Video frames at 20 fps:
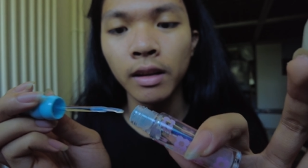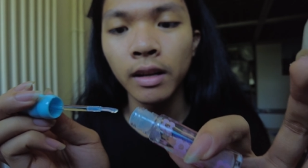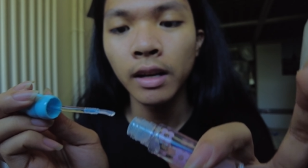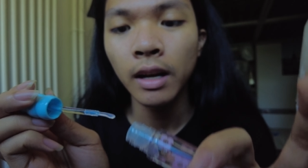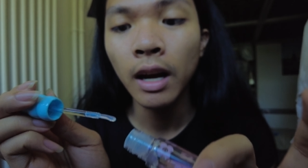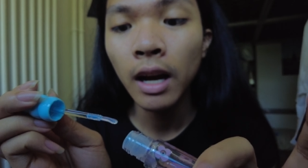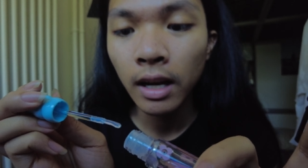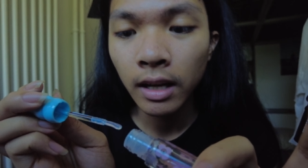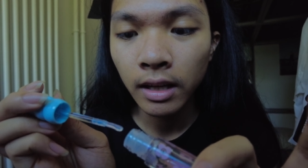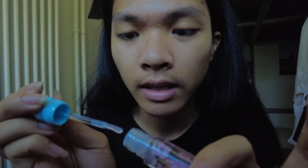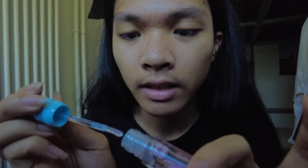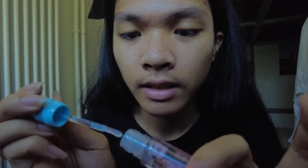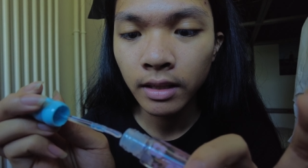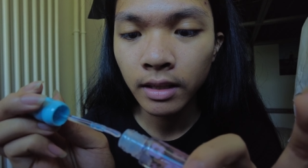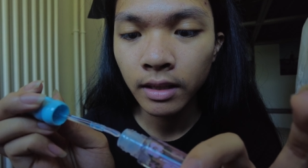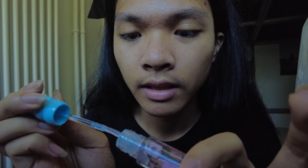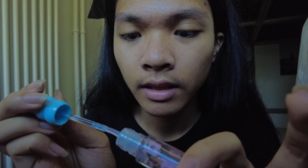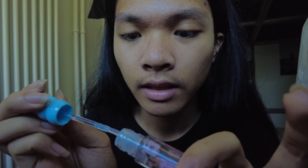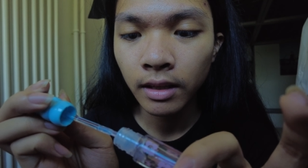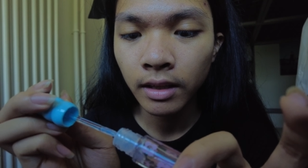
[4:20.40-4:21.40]
because
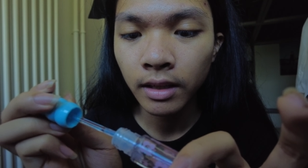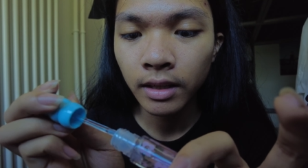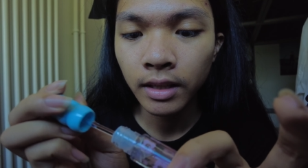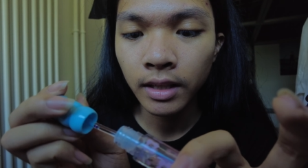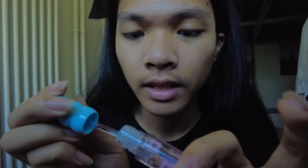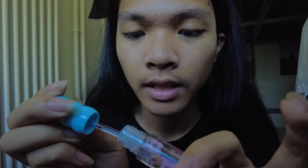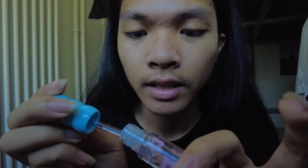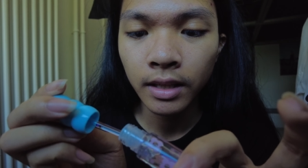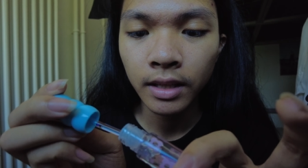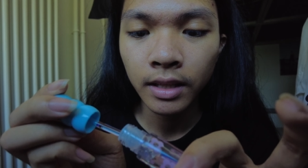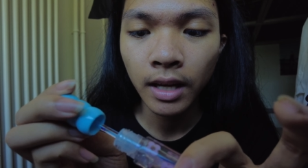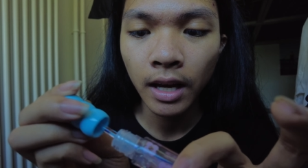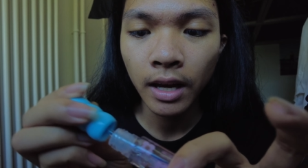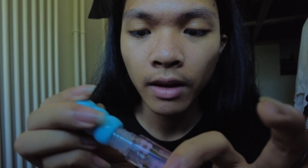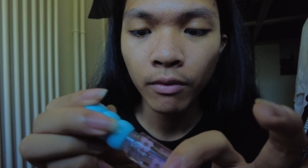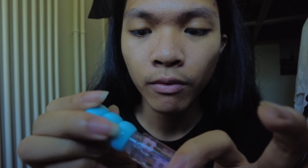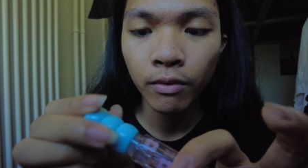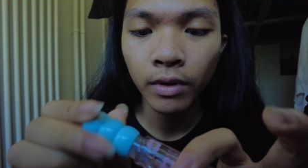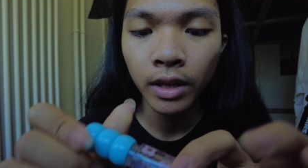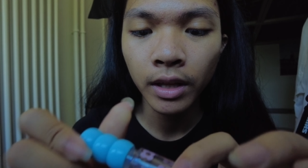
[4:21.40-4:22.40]
since I
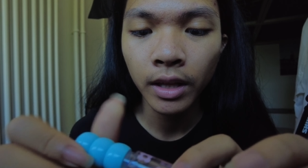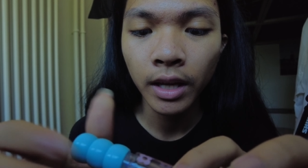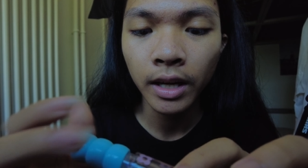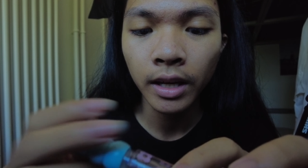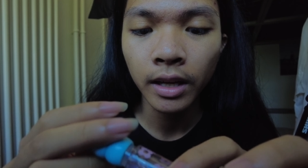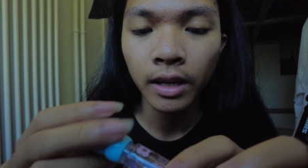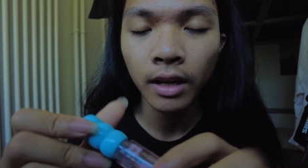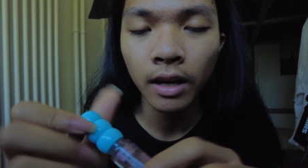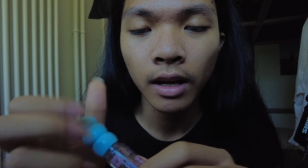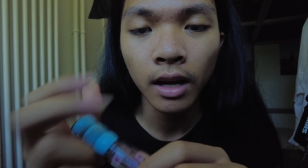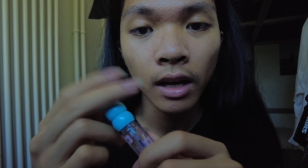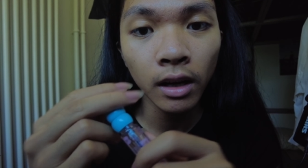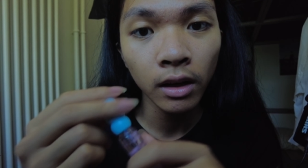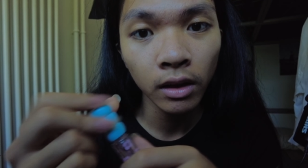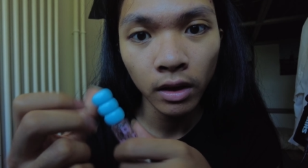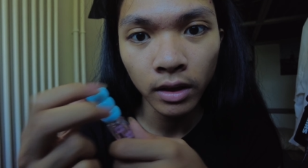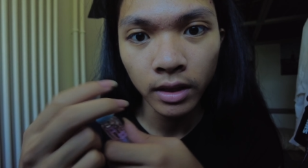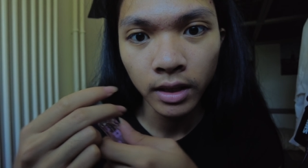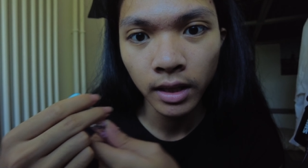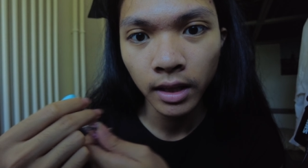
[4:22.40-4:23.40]
really like a
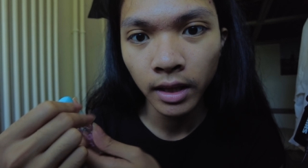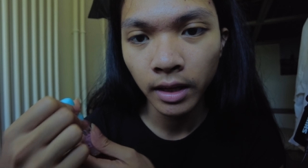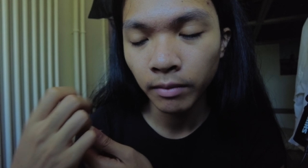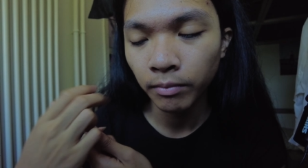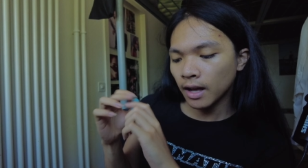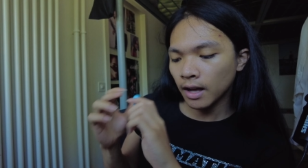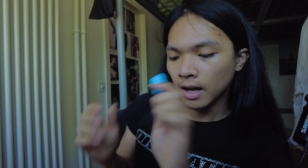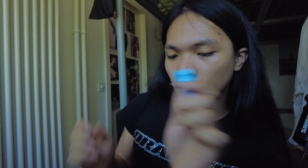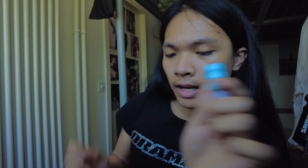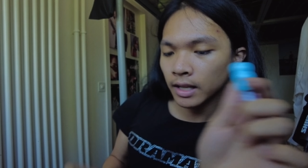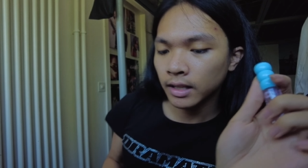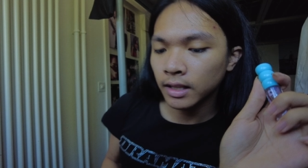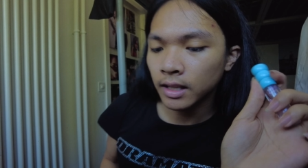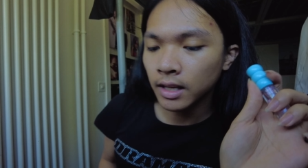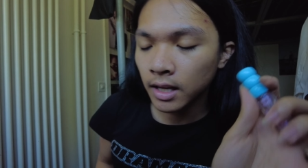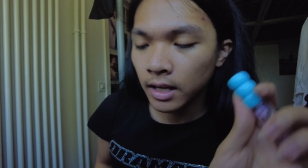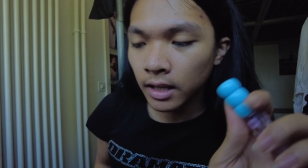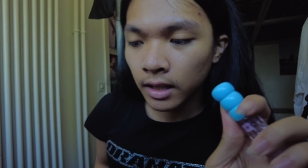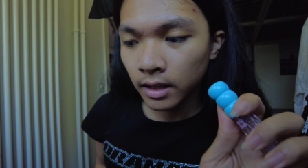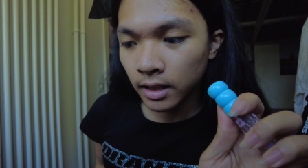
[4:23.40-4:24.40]
glossy lip, I
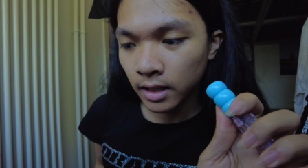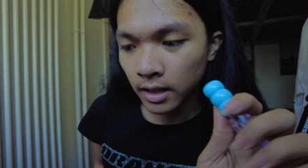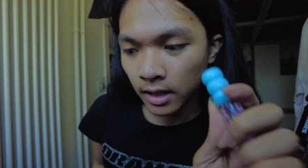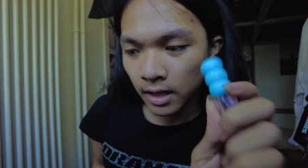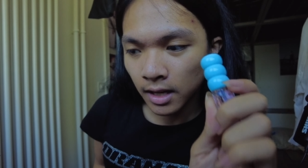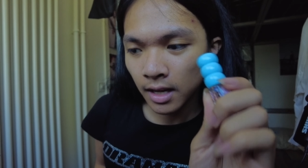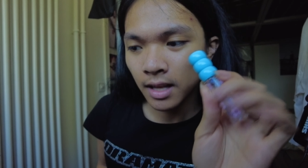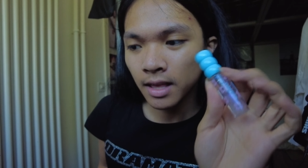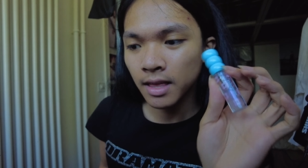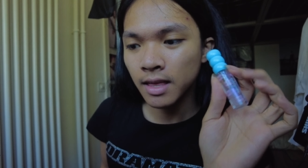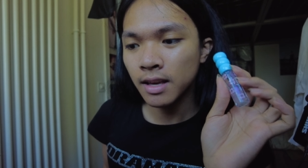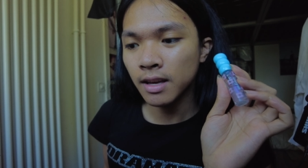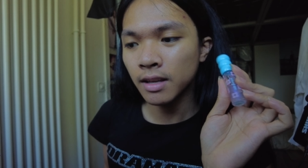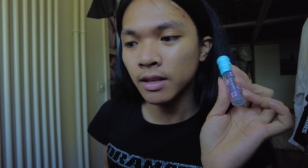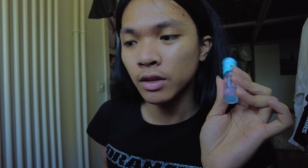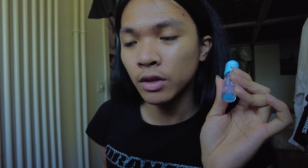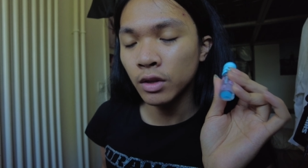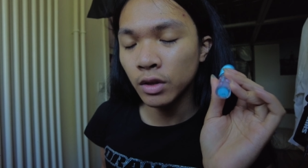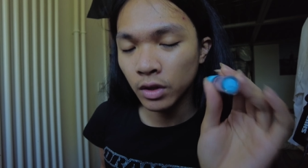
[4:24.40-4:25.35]
need the